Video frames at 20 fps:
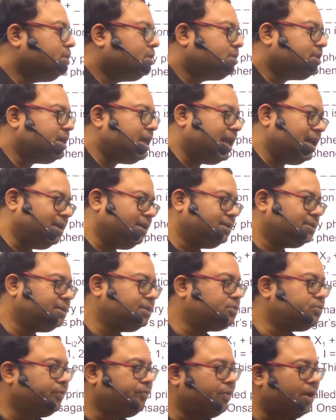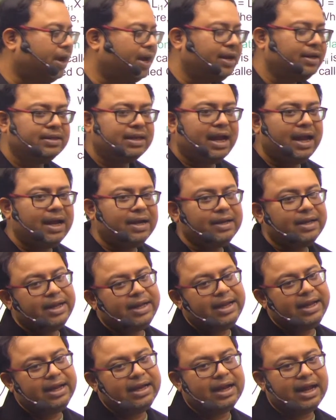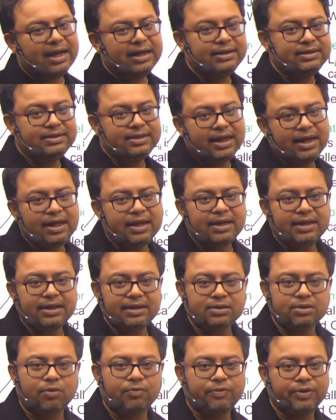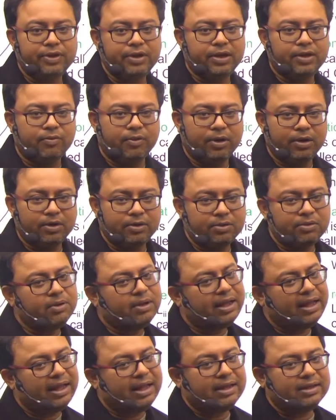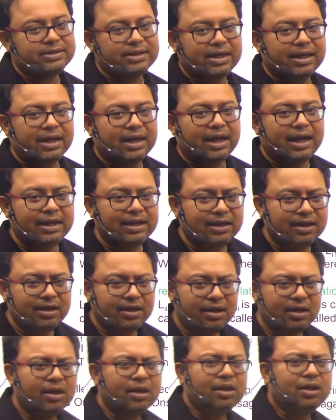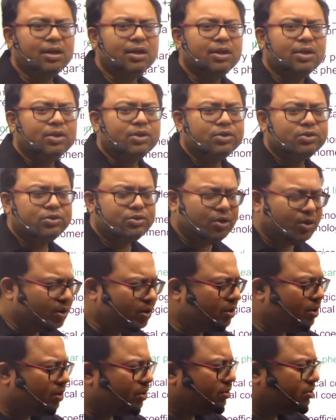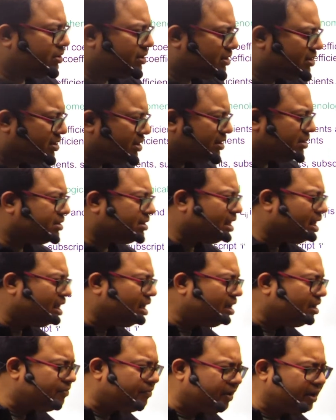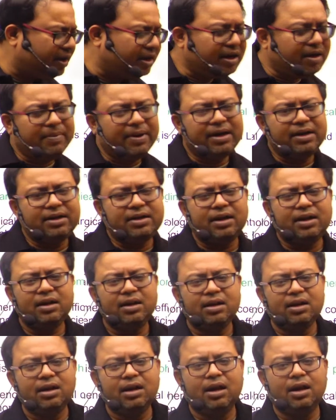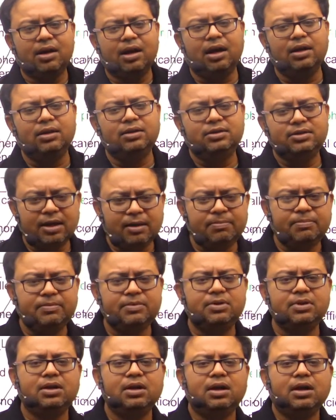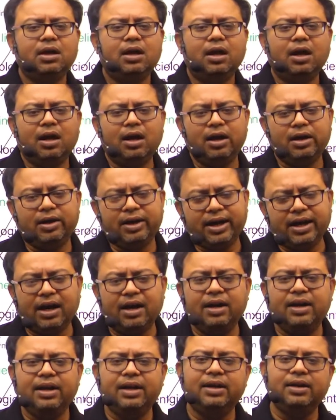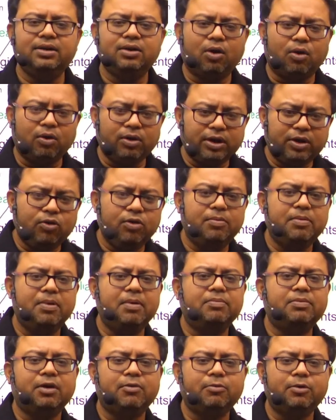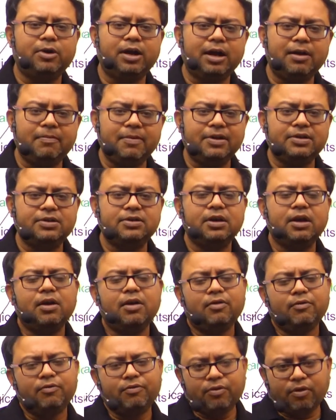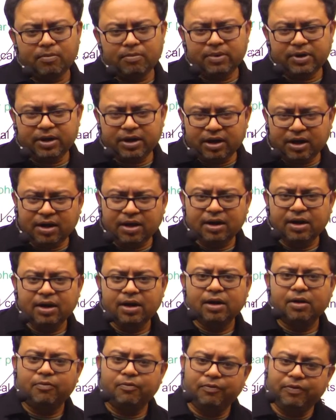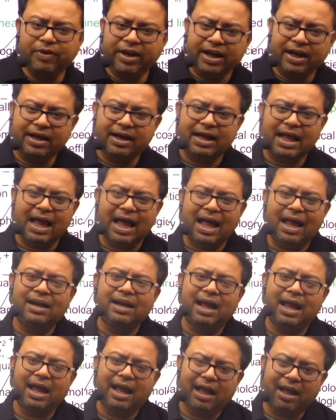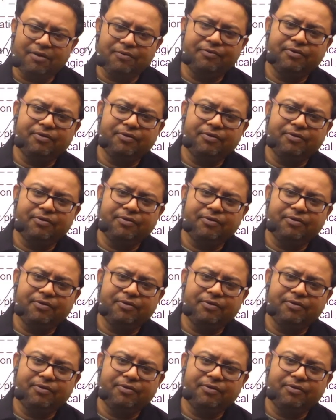analysis, we find that Lij is often equal to Lji. So, this is the fundamental concept regarding non-equilibrium thermodynamics. From here, we can have